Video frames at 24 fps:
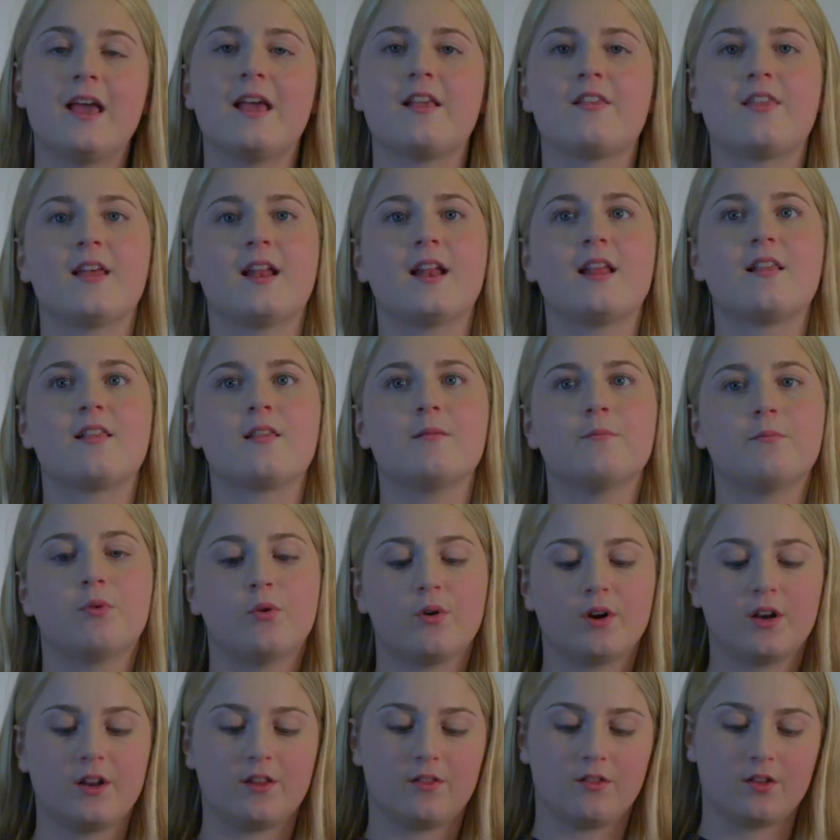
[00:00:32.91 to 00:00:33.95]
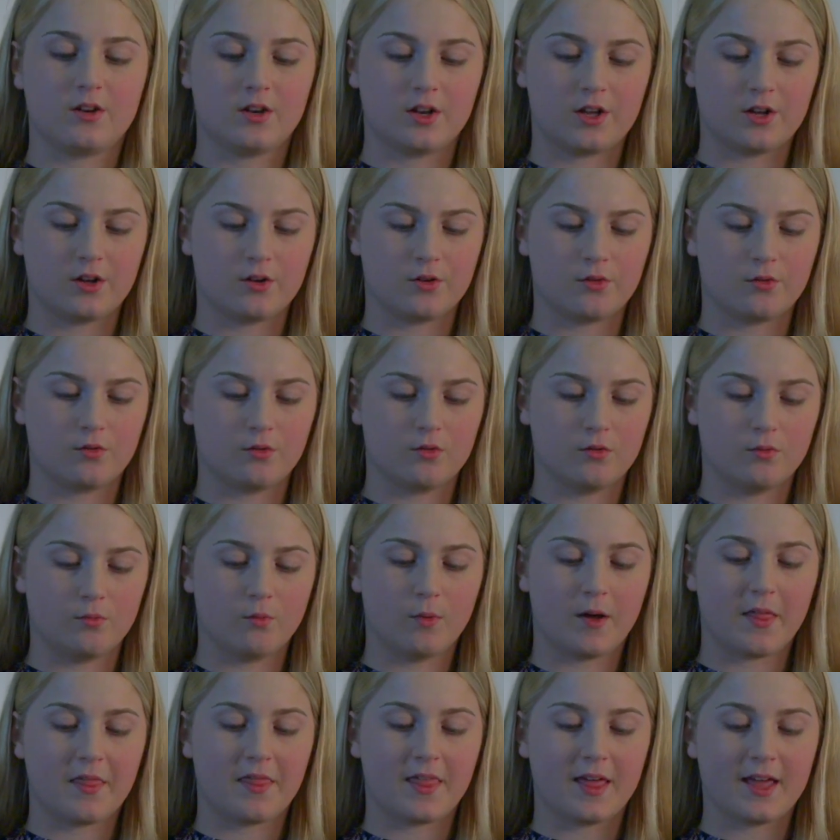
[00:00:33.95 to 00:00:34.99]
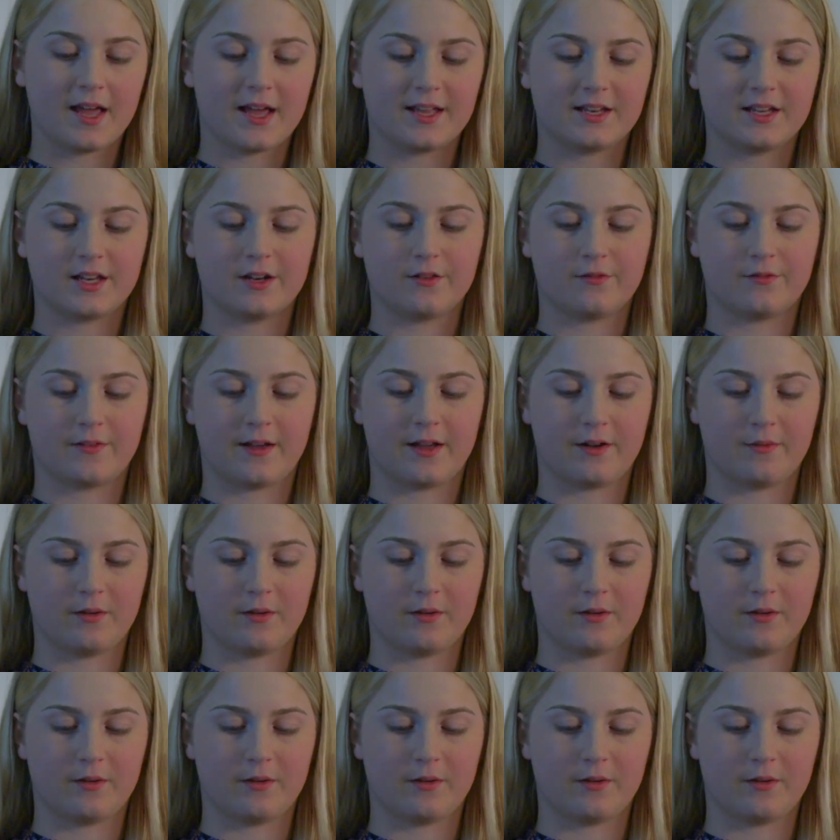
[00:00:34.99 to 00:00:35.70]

is that it's important to know what they identify